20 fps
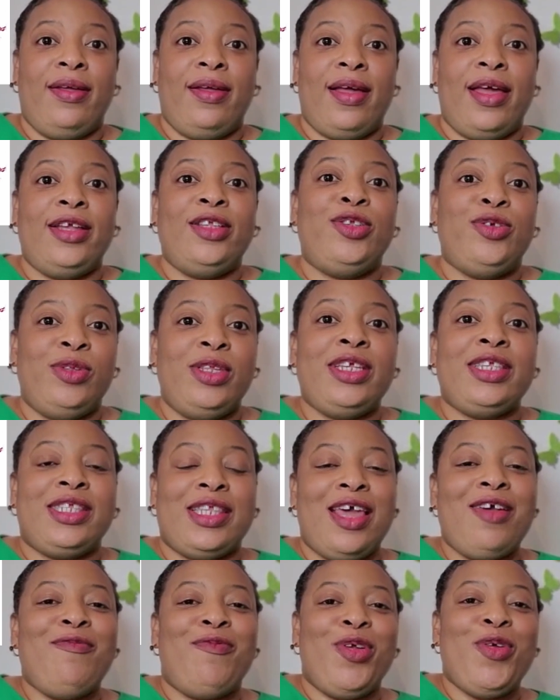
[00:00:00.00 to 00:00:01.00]
I do this
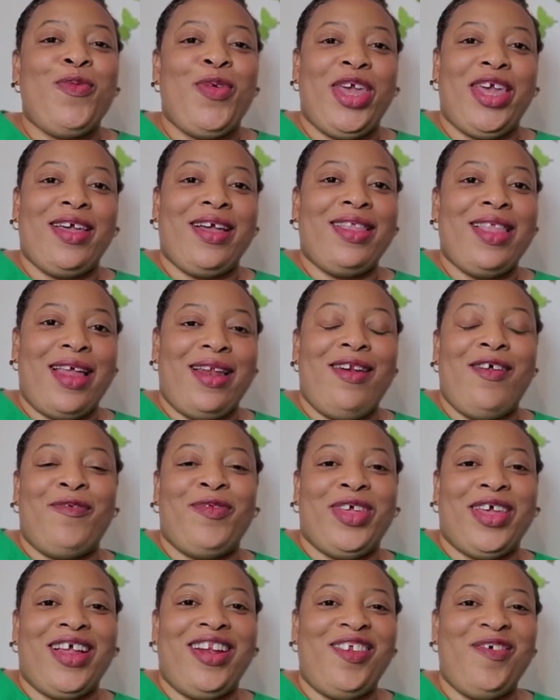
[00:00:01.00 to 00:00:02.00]
every week and I love
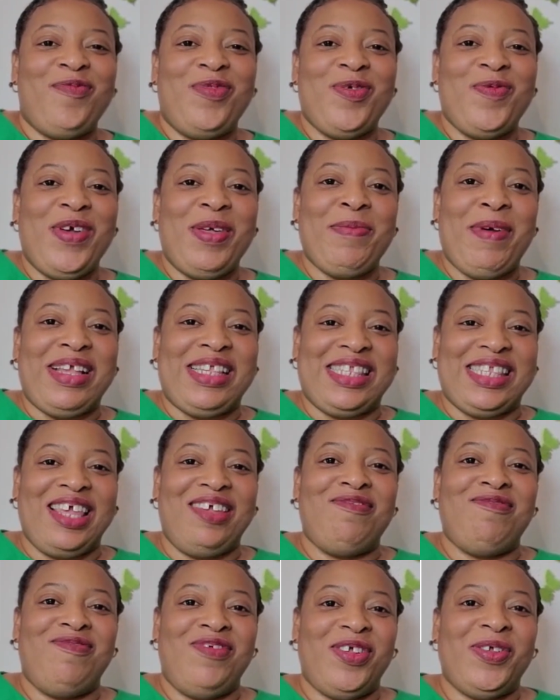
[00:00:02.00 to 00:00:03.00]
it. I love the way my
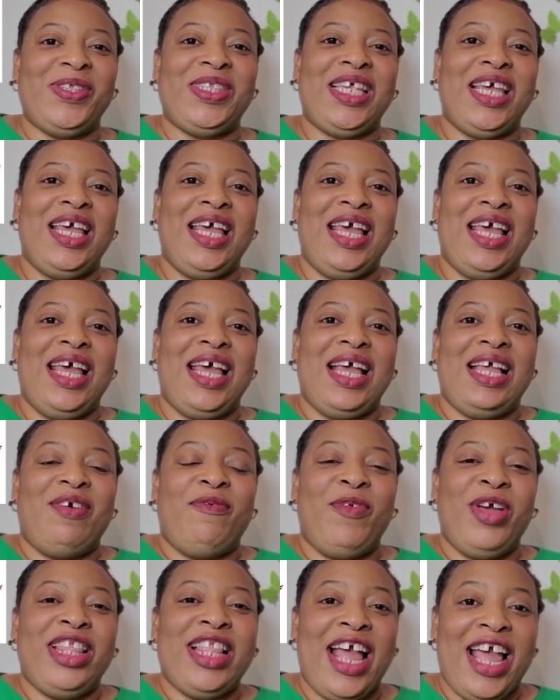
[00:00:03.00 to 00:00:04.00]
skin feels
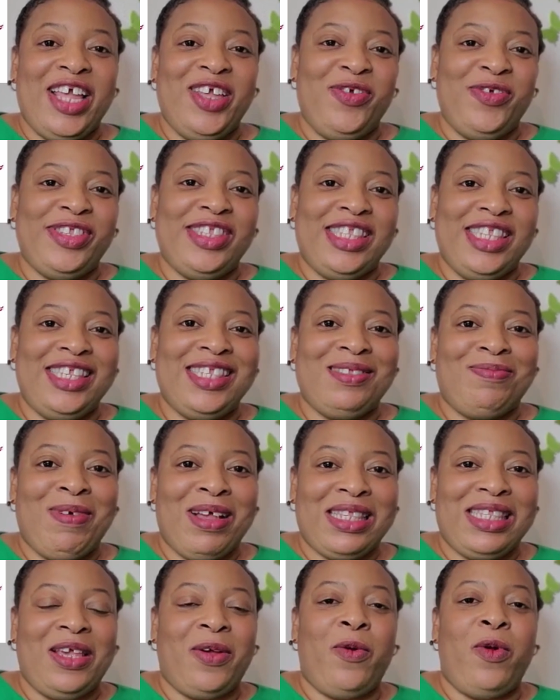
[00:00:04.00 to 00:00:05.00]
when I use this
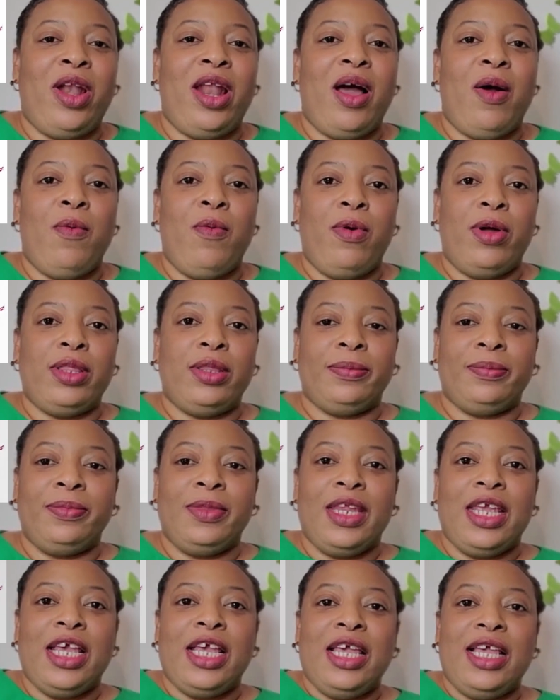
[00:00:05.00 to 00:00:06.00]
particular one.
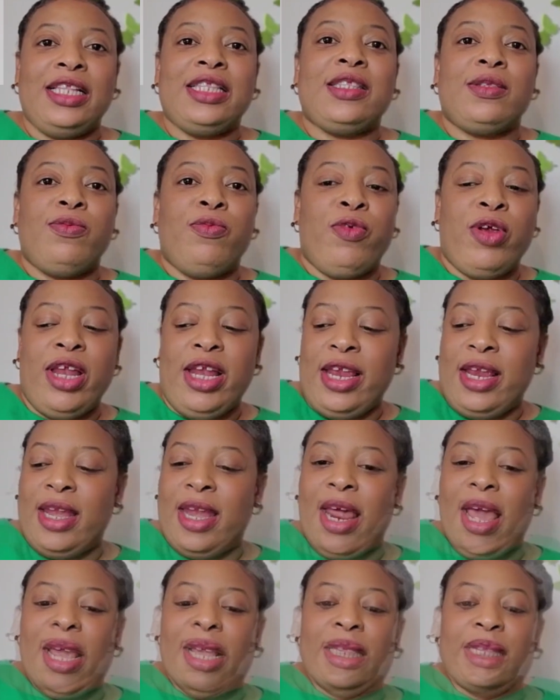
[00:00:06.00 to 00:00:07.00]
It's really
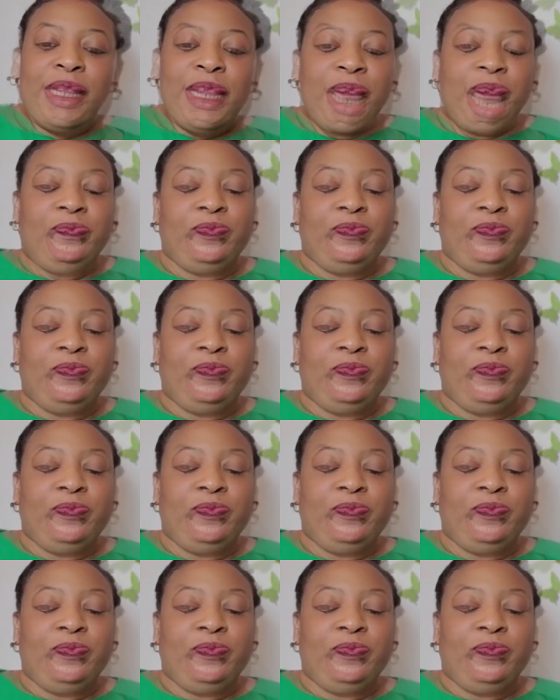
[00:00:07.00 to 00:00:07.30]
nice.